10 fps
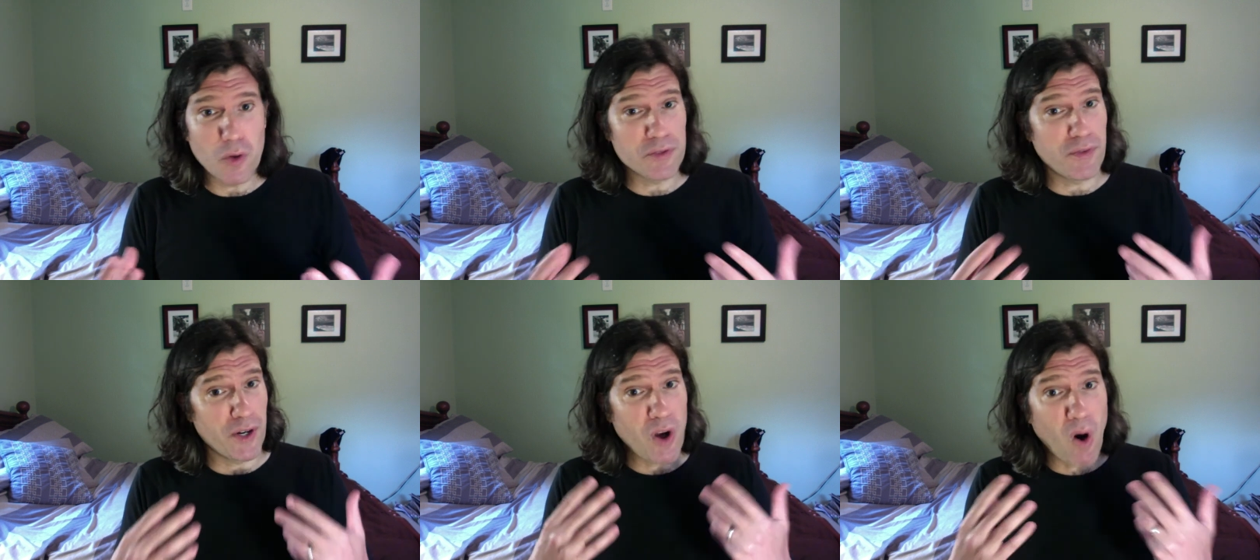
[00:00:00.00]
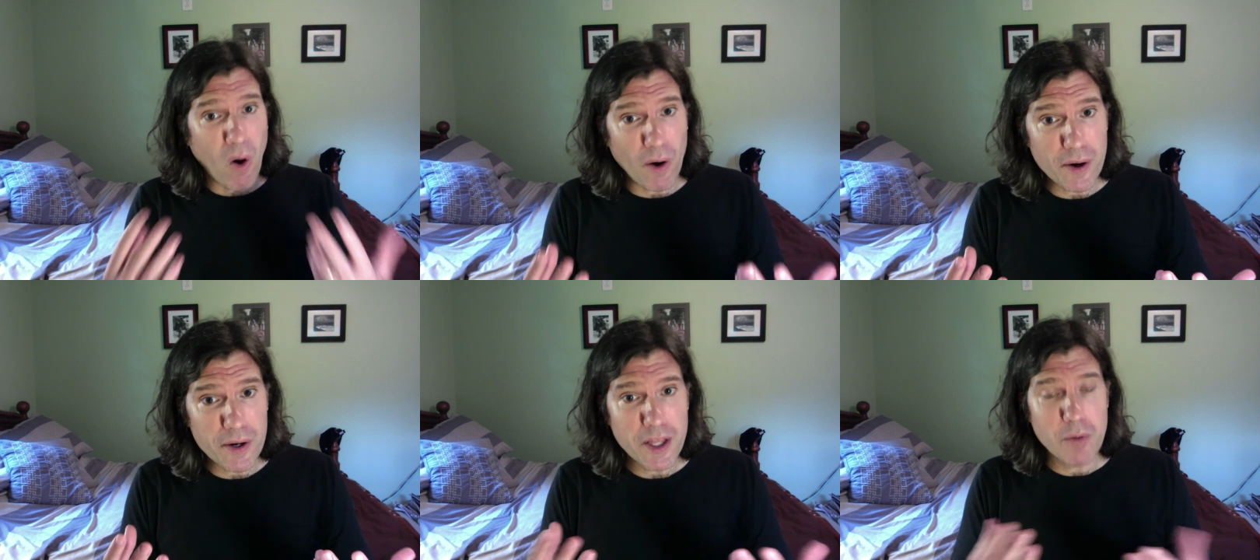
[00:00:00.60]
It's very
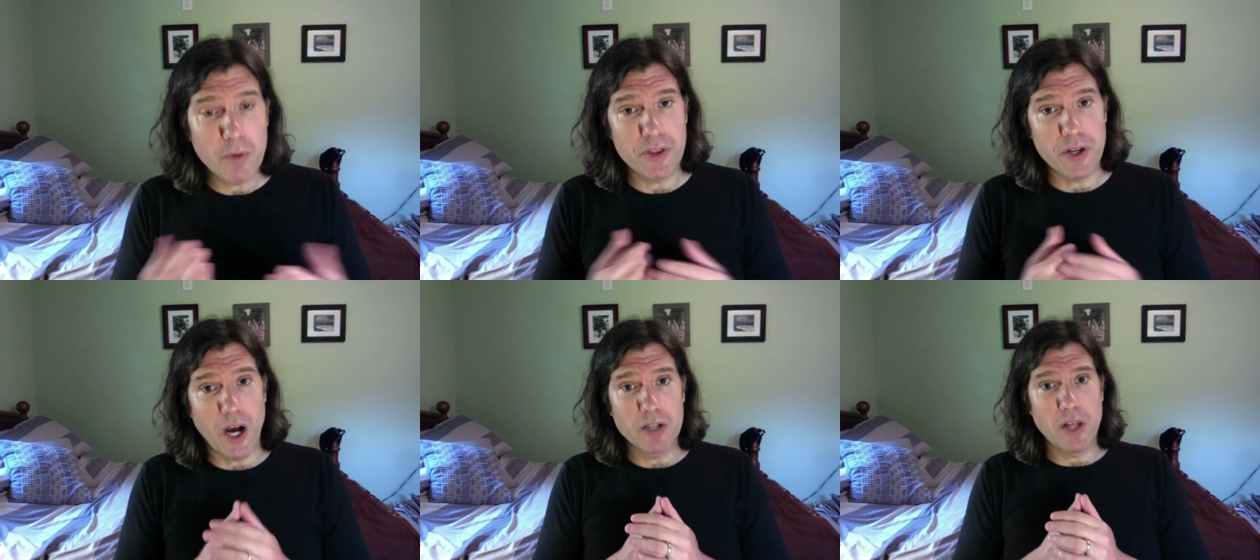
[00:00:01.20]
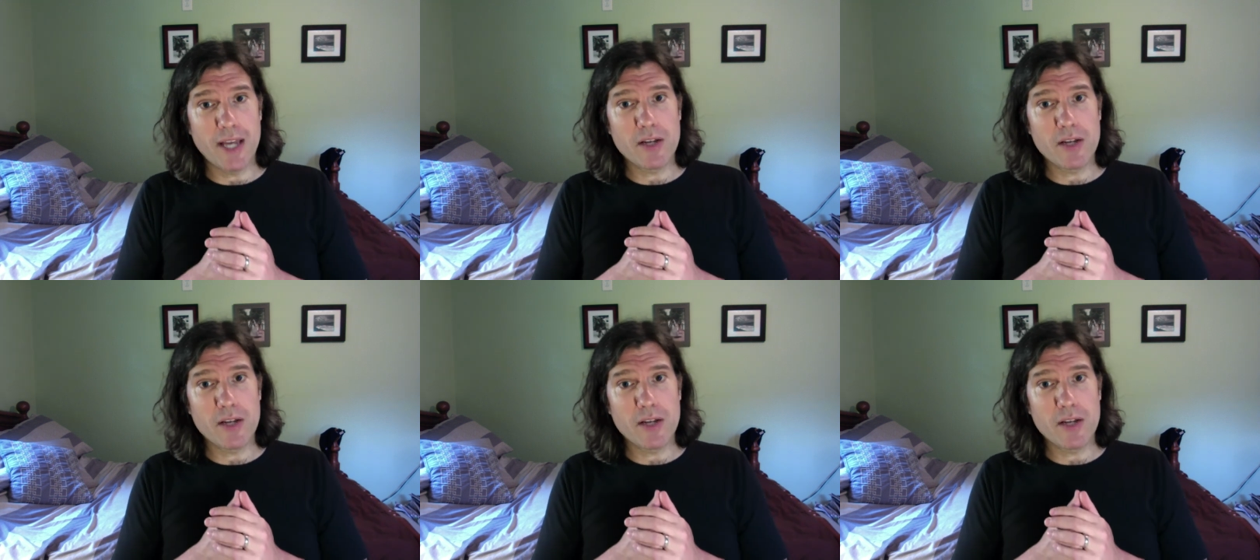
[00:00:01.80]
hard with an online